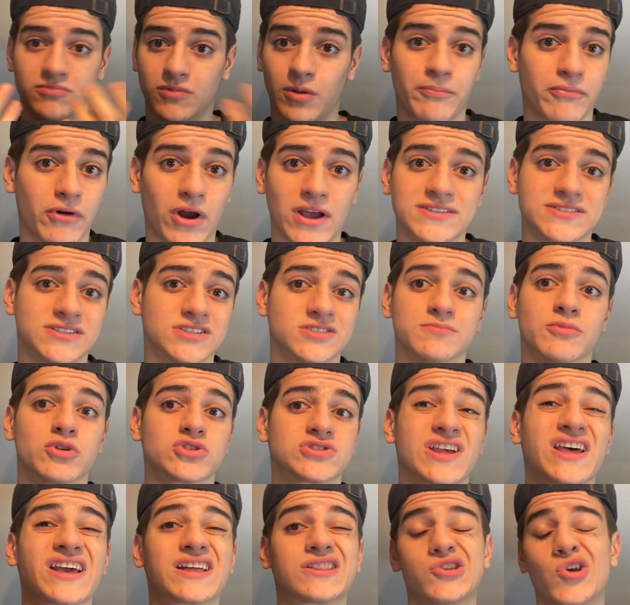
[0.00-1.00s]
the prices
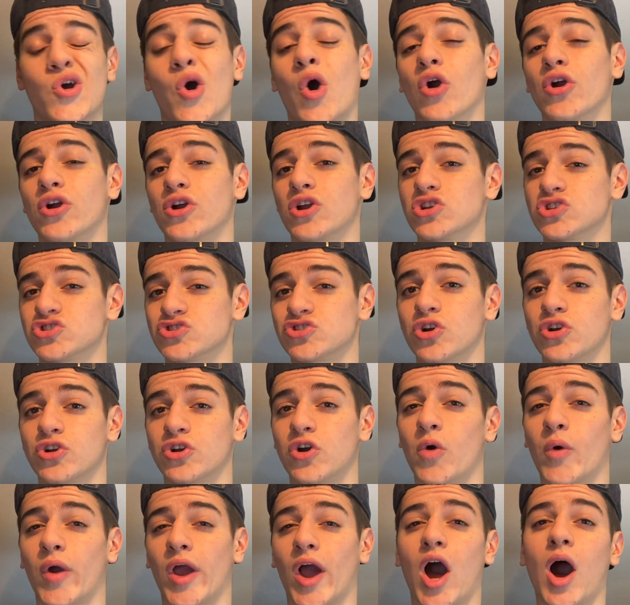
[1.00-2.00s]
most likely are going to start
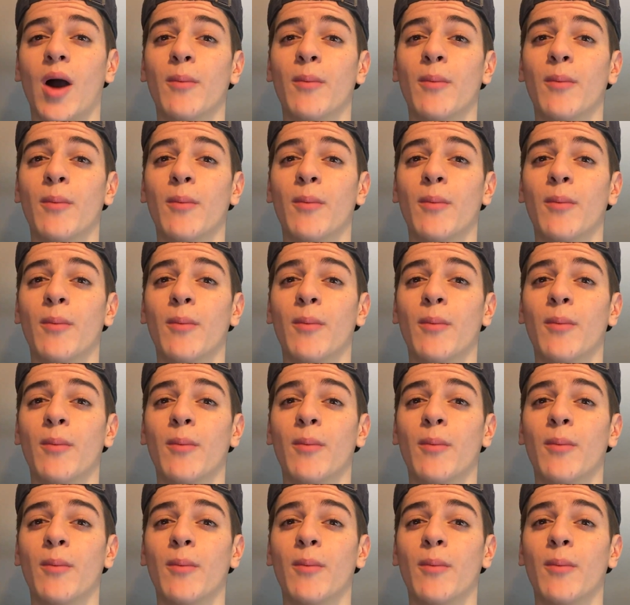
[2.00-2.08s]
going